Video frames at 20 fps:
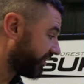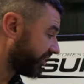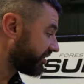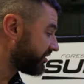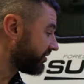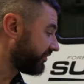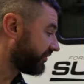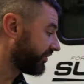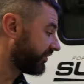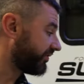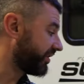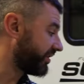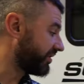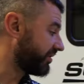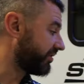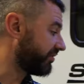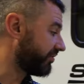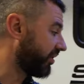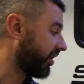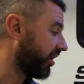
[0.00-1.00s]
on the
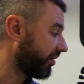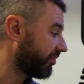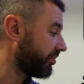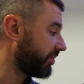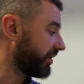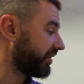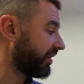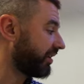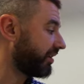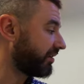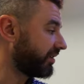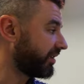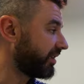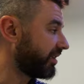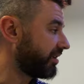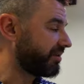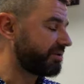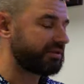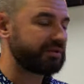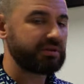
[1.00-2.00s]

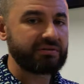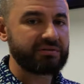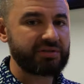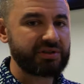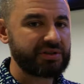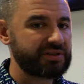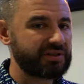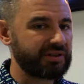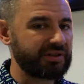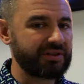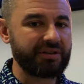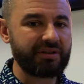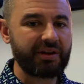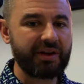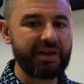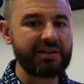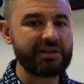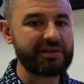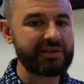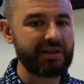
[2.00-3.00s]
252RBLE. So just a
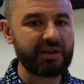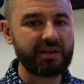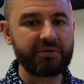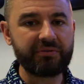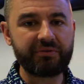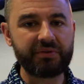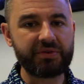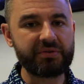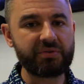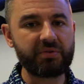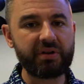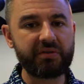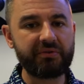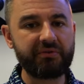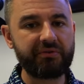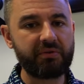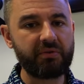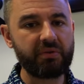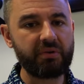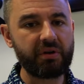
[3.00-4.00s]
great setup for
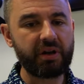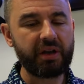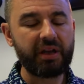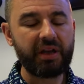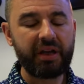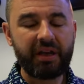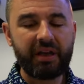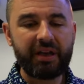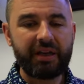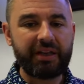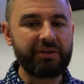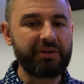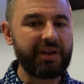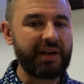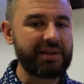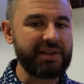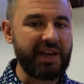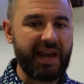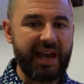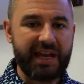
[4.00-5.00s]
24. You
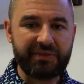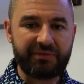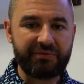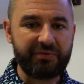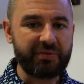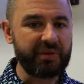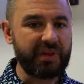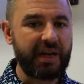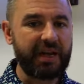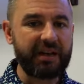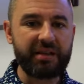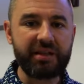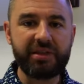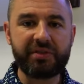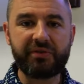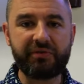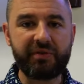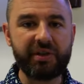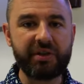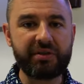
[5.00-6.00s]
guys asked for a lot of
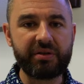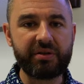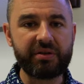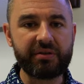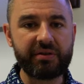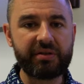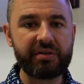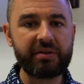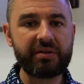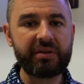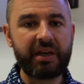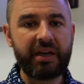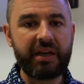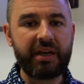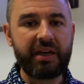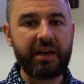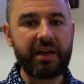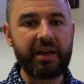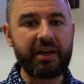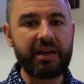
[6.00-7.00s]
these features,
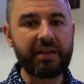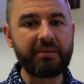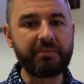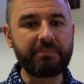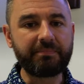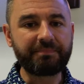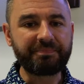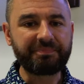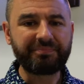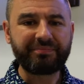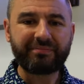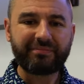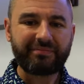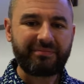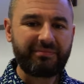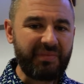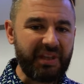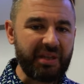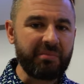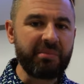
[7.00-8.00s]

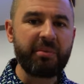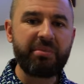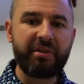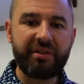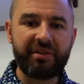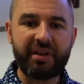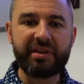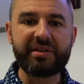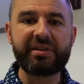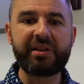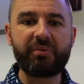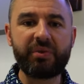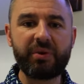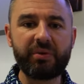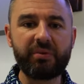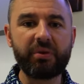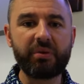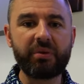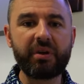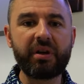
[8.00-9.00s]
maybe things that
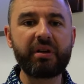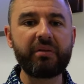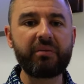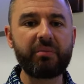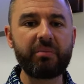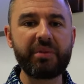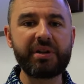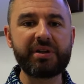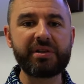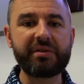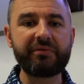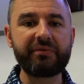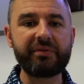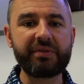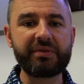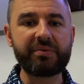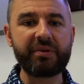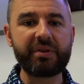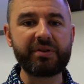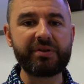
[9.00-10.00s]
we were missing
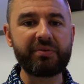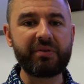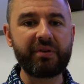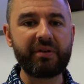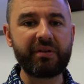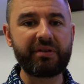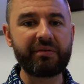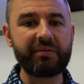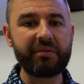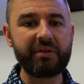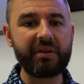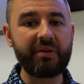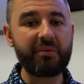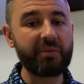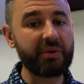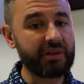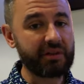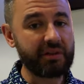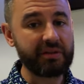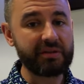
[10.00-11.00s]
for 2023, and
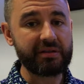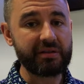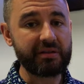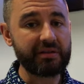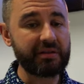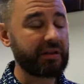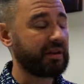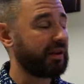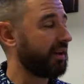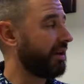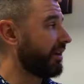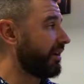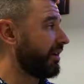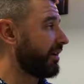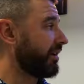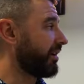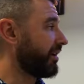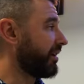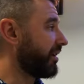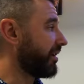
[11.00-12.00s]
we listened.
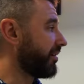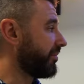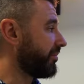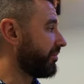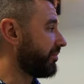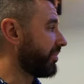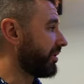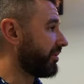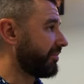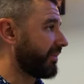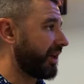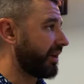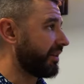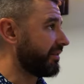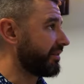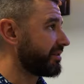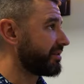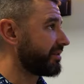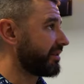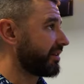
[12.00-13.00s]
But
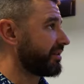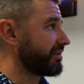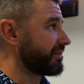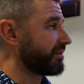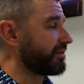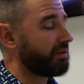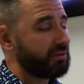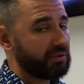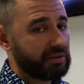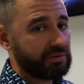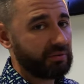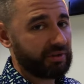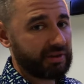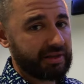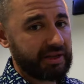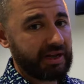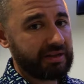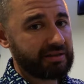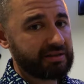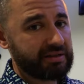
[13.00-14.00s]
man, this thing is loaded with
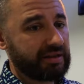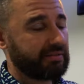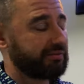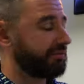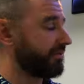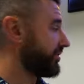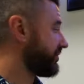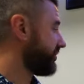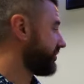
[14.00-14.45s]
content for